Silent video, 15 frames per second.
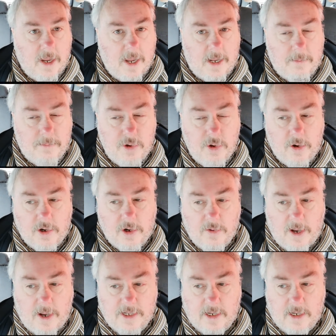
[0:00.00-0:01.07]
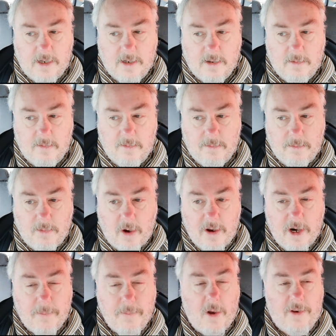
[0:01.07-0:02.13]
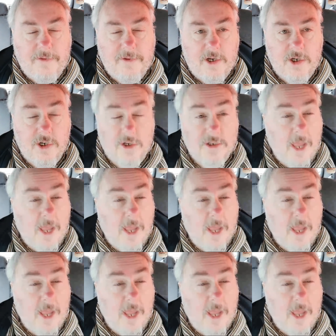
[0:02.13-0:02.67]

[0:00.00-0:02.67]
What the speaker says: and bureaucrats and minor politicians